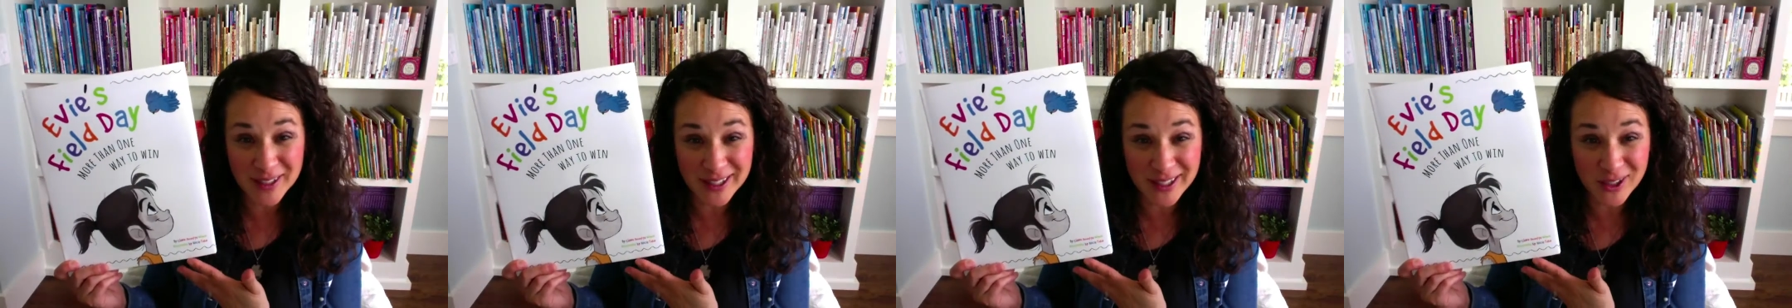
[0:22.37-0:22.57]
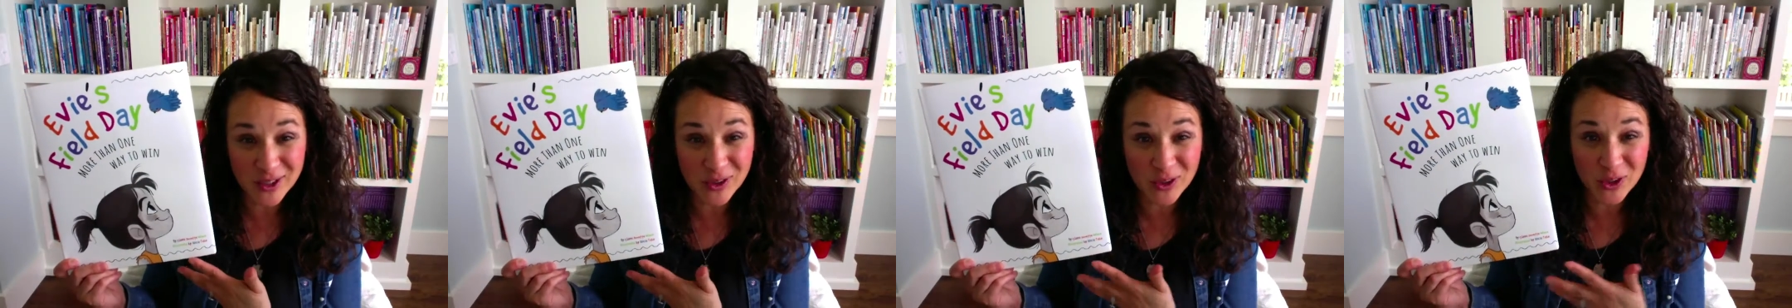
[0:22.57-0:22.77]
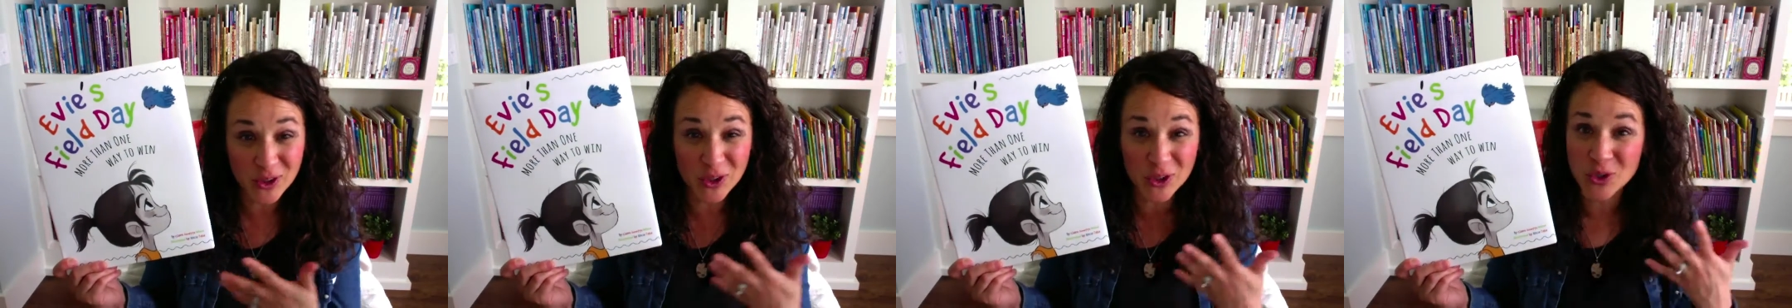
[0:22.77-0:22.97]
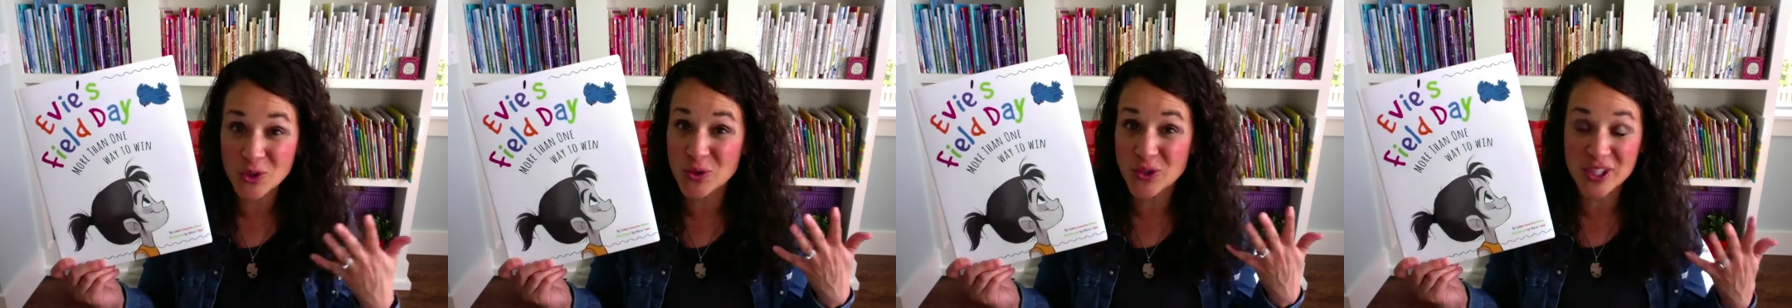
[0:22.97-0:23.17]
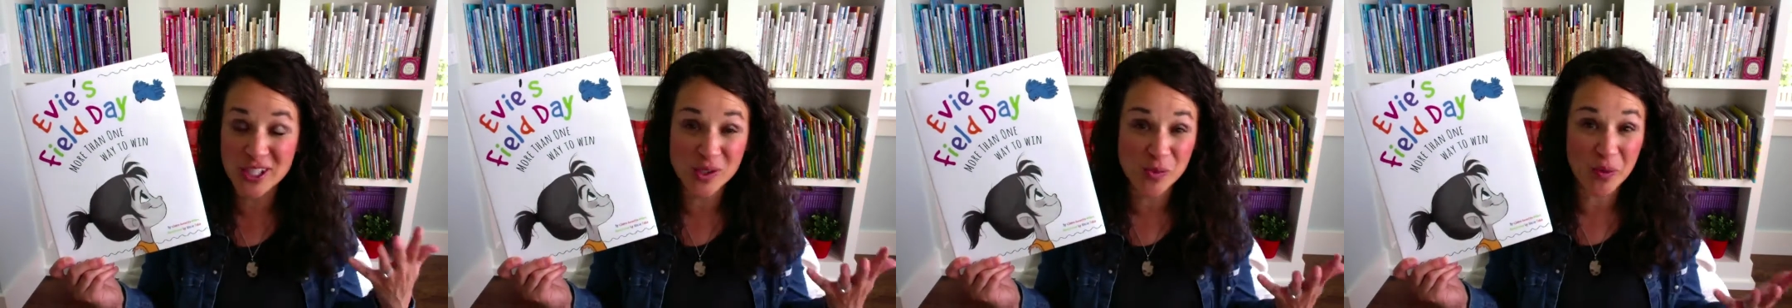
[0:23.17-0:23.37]
a little girl who
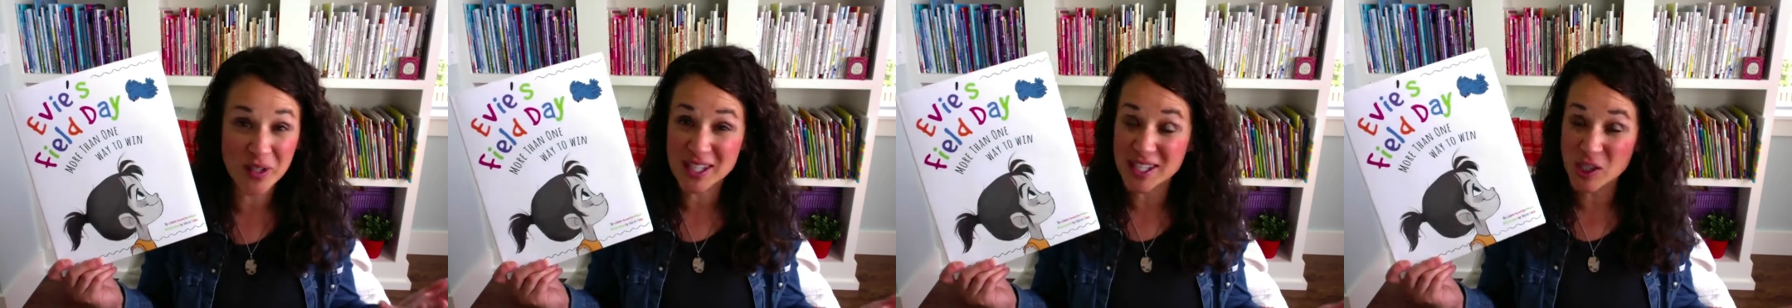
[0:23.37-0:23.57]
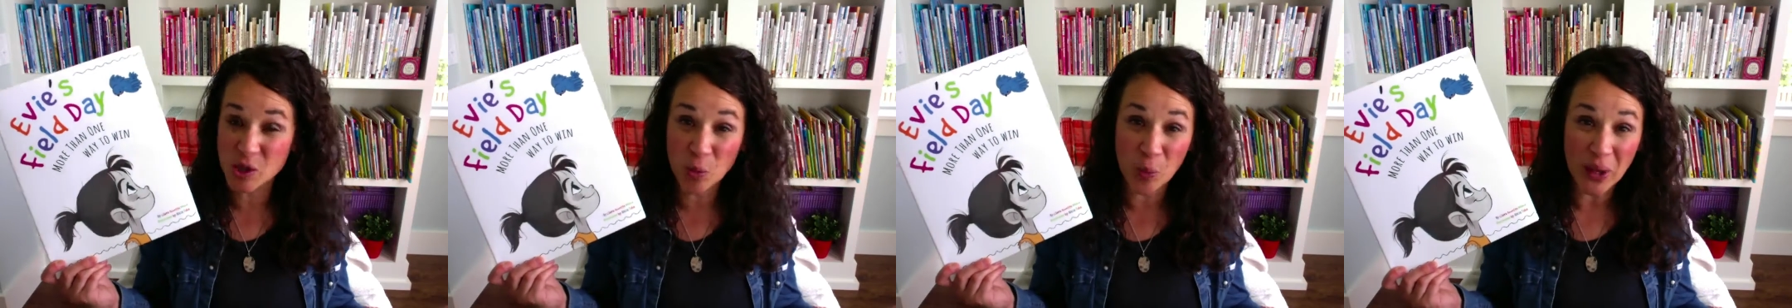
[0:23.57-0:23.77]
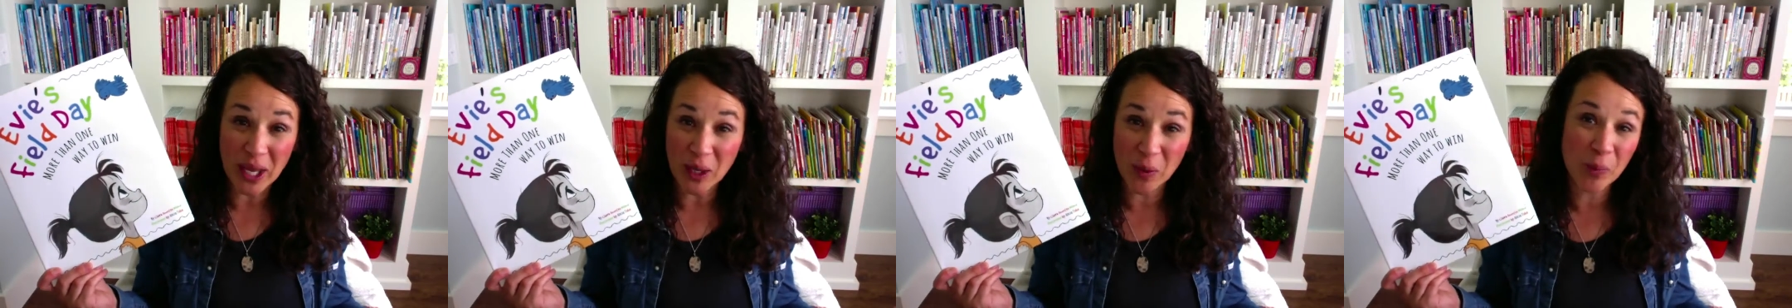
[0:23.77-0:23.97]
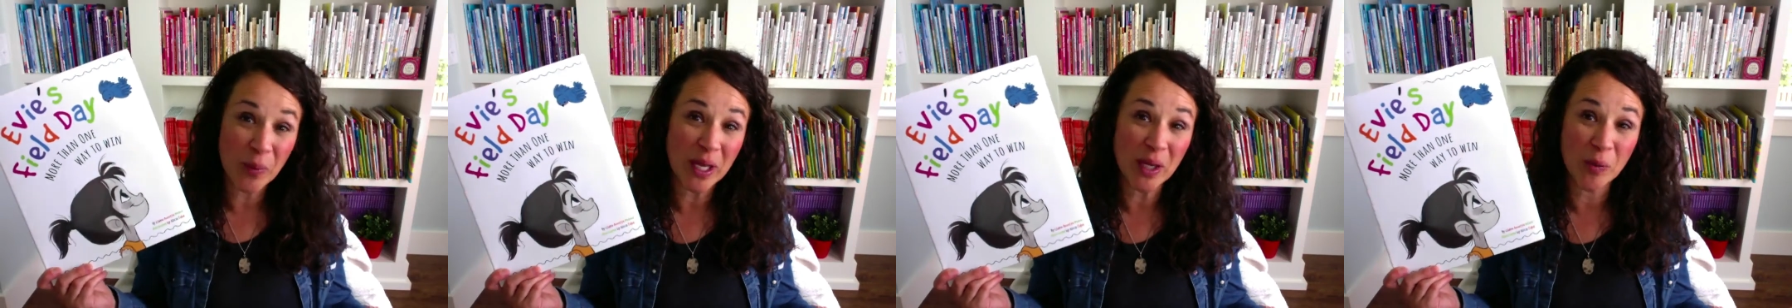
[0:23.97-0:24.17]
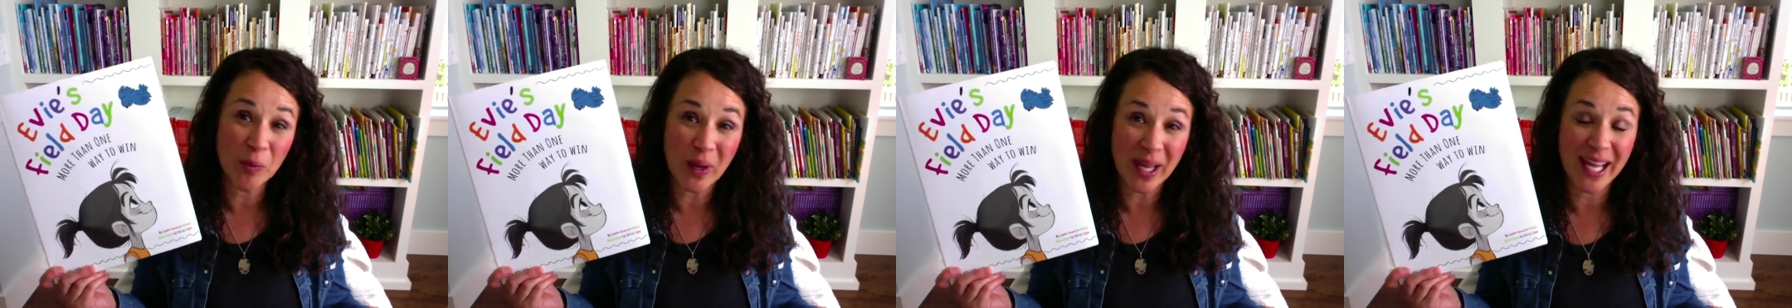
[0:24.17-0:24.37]
just wants to win,
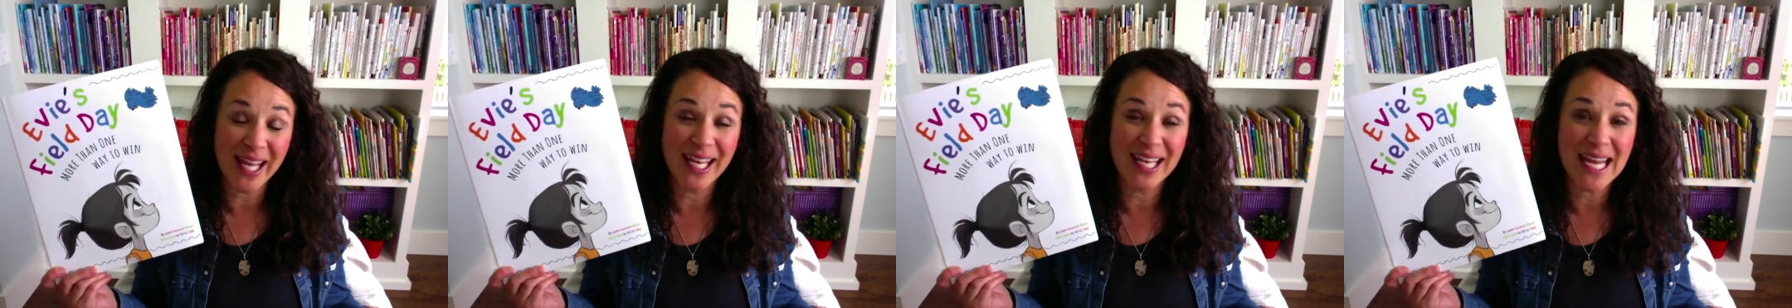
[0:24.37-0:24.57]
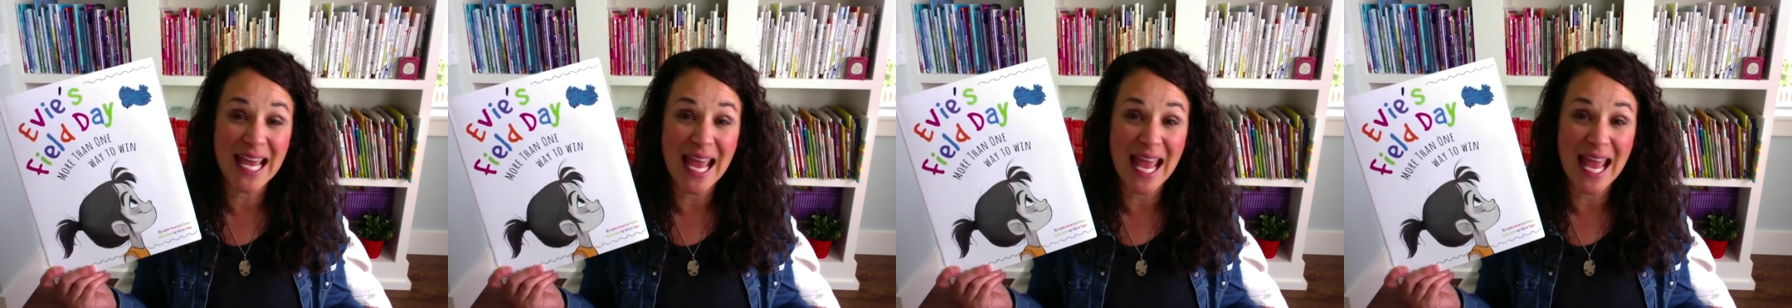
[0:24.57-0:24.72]
win, win,